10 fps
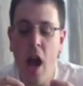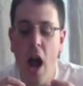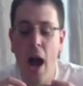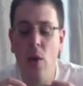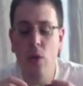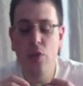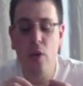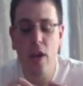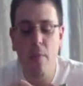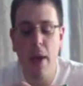I always
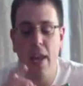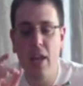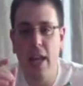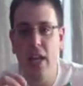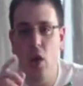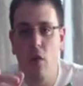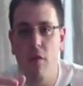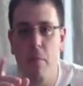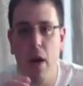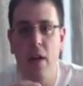recommend letting go of
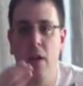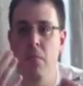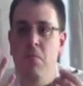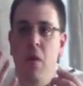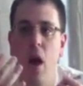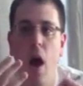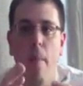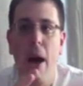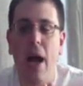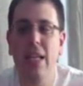the button
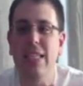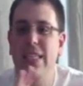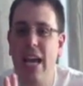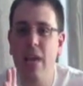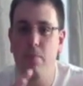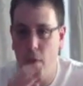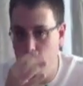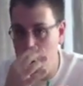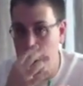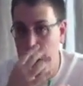about a second
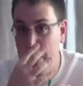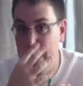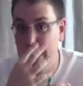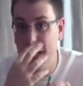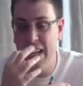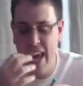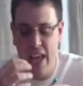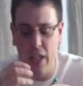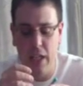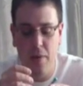before you're going to be done
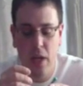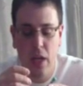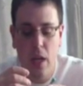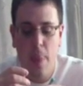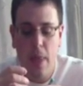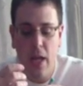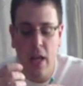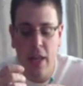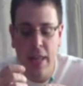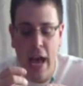inhaling.
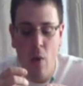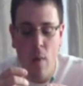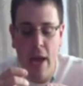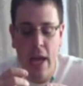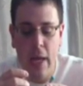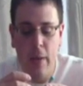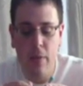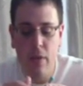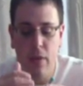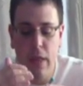That
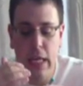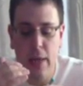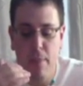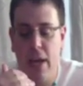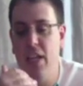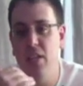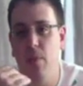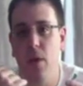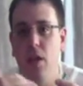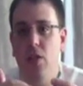way the
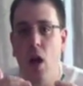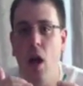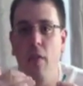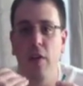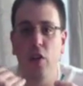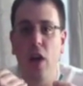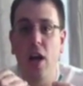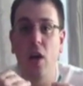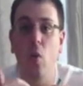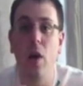mechanism cuts off and you're
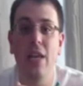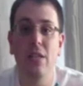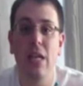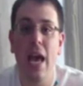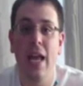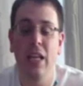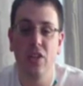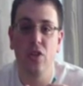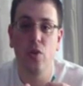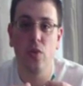not going to waste
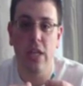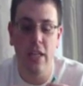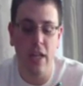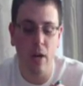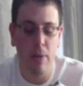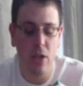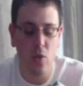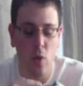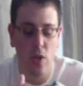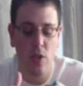any juice in there, because
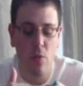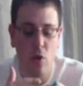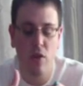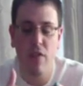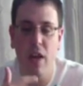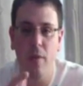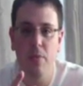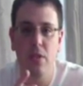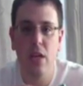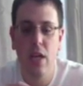once smoke
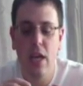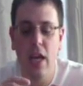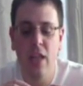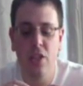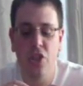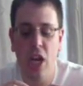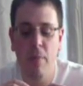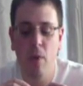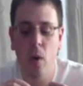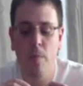develops in the
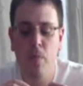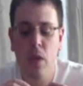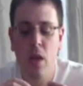chamber,